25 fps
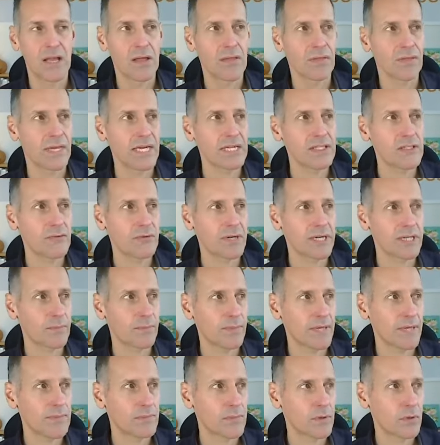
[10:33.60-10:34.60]
these are either
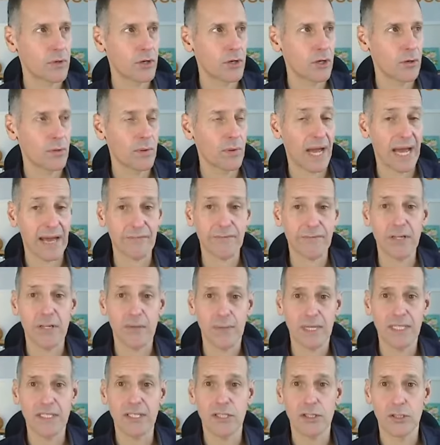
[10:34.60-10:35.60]
people who have
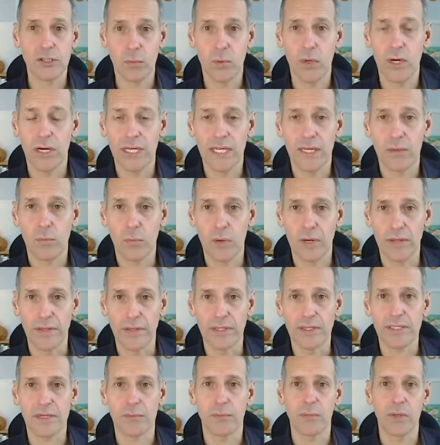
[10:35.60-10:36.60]
committed to working with
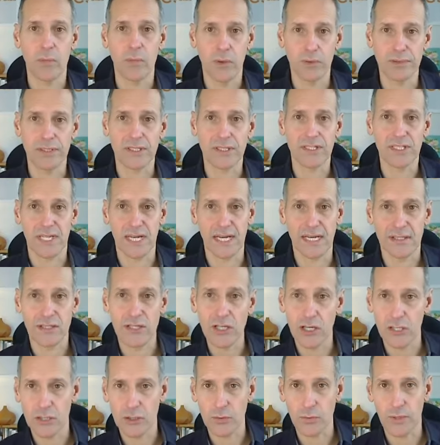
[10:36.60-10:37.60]
us and we want to stay in
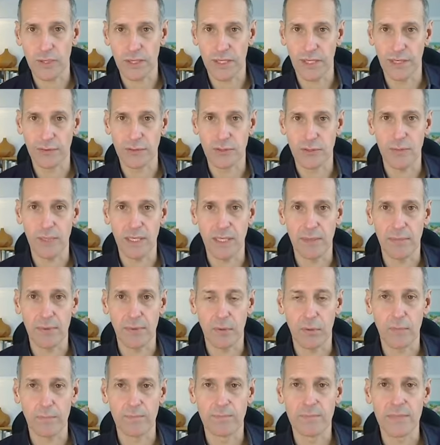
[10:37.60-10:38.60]
touch with those
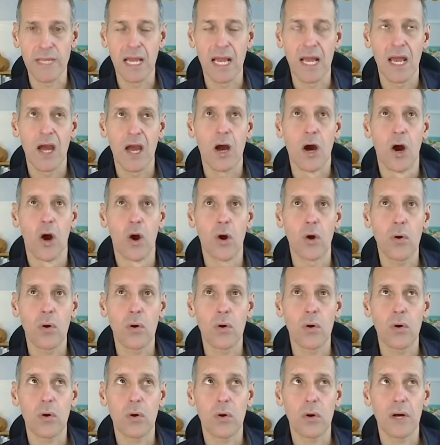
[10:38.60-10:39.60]
people,
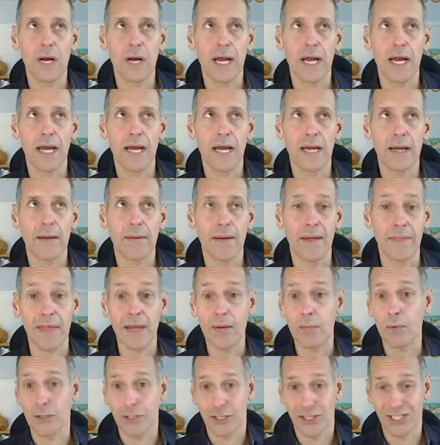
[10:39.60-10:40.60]
or
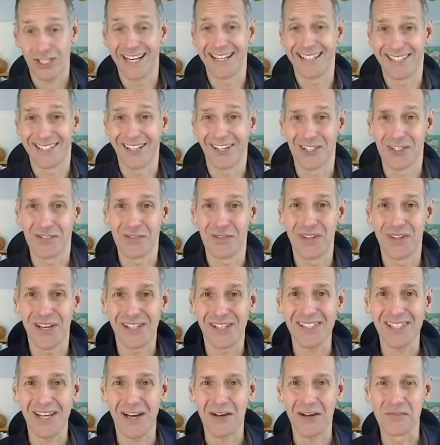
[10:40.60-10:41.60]
they want to stay in touch with
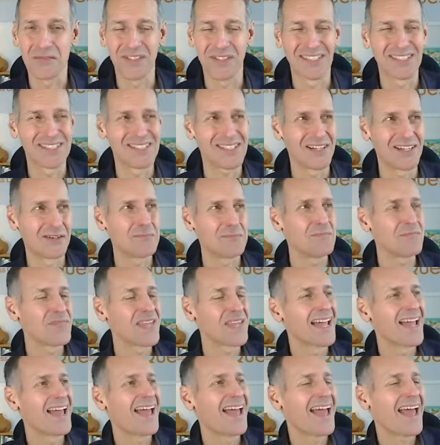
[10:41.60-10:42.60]
us, hopefully too.
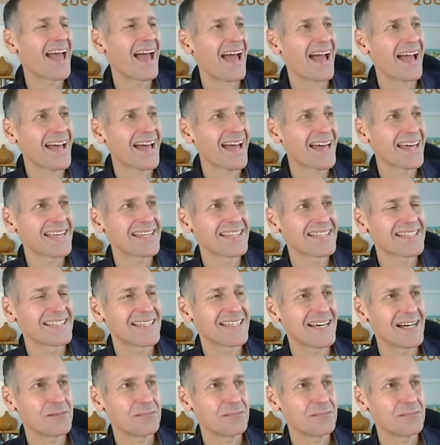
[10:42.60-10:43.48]
And